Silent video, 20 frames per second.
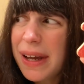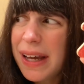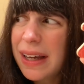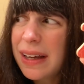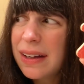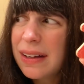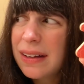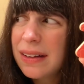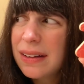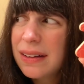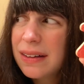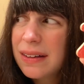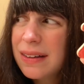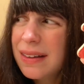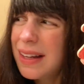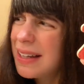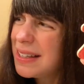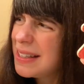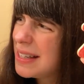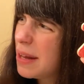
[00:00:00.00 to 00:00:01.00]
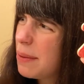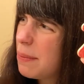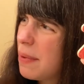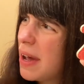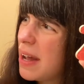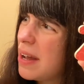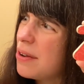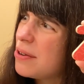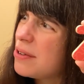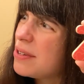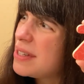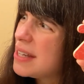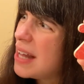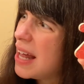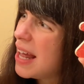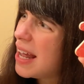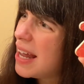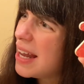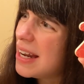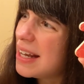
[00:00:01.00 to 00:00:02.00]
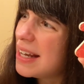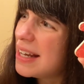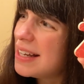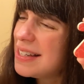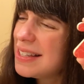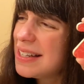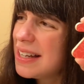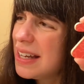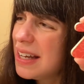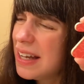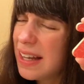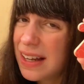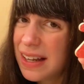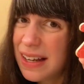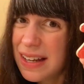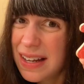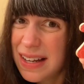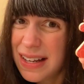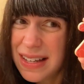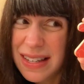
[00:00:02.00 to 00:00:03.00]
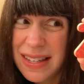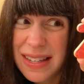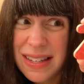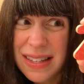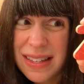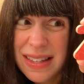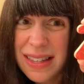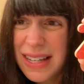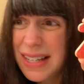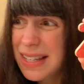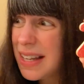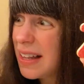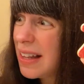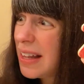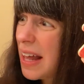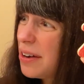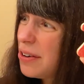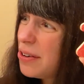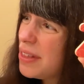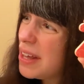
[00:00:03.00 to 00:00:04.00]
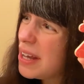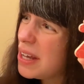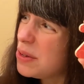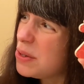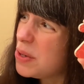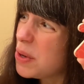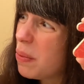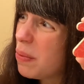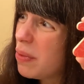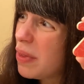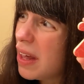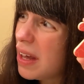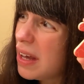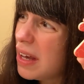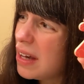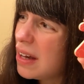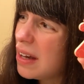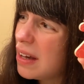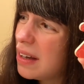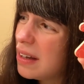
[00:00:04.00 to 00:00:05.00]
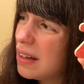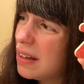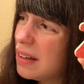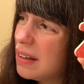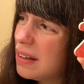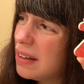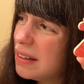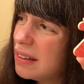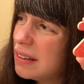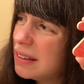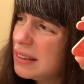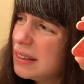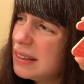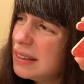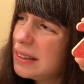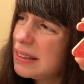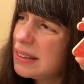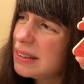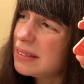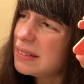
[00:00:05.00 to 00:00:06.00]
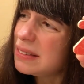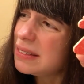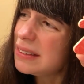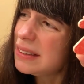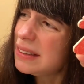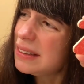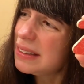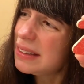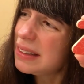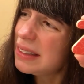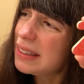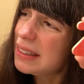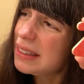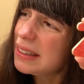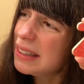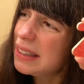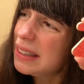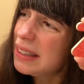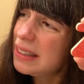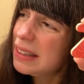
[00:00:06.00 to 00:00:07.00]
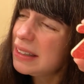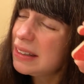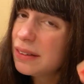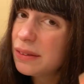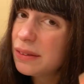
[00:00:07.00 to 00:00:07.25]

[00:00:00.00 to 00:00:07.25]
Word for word: Wait, that's not why you're sad, is it? Is this a letter that you don't like? No, I like it.